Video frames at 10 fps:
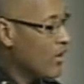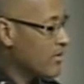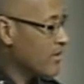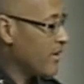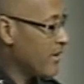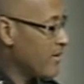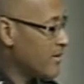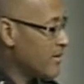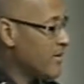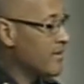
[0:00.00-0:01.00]
all those other
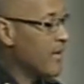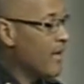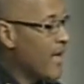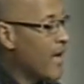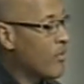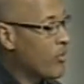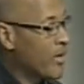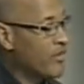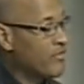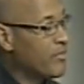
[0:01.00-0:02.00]
areas, there's a lot
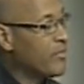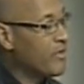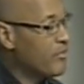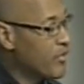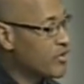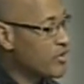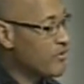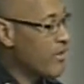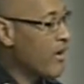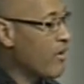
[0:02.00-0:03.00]
of ways for people to
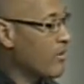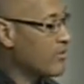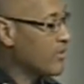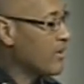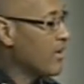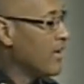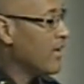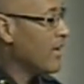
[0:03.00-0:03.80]
purchase firearms